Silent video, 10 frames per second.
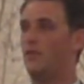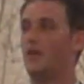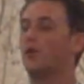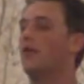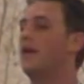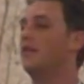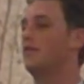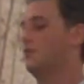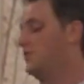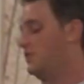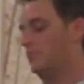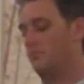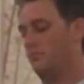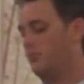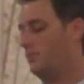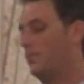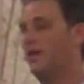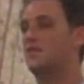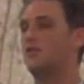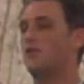The internet is
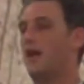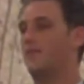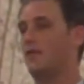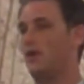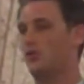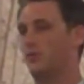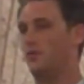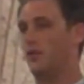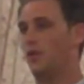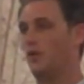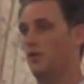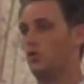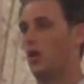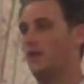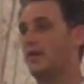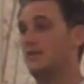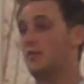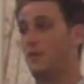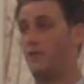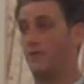instant gratification. Trying to get
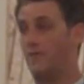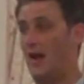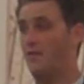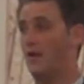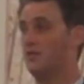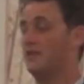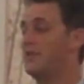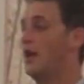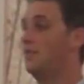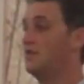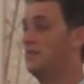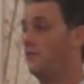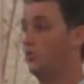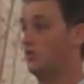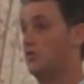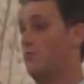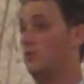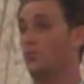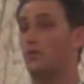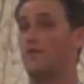somebody for 5 hours at a time is difficult, and some
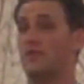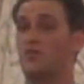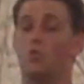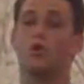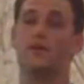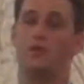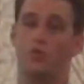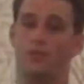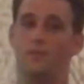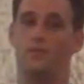people believe that doesn't work anymore.